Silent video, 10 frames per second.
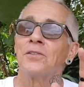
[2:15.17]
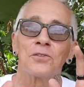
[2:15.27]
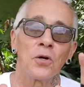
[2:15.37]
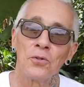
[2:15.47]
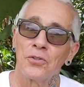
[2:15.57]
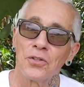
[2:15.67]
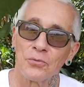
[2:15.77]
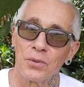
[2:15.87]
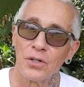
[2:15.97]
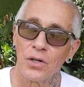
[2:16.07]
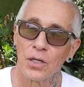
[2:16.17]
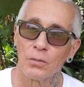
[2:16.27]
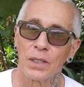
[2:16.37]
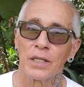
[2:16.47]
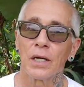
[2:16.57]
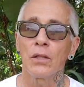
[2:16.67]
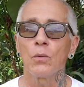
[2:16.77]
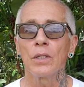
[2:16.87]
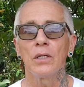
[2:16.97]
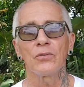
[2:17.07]
Don't learn this one the hard way. The other
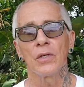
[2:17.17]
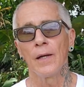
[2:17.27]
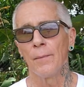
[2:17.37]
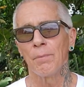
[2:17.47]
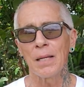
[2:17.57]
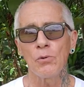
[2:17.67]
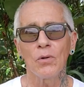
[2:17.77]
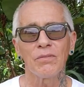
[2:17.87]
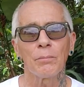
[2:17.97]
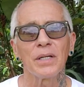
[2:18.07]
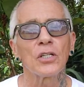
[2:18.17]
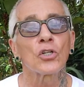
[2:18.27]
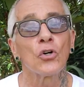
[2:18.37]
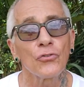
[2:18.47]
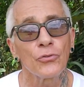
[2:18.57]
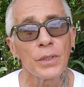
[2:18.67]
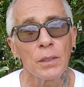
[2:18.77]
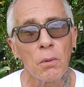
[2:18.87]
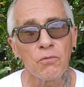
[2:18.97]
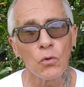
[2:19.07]
one is maybe you haven't been to Costa
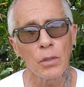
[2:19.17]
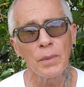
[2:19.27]
Rica before.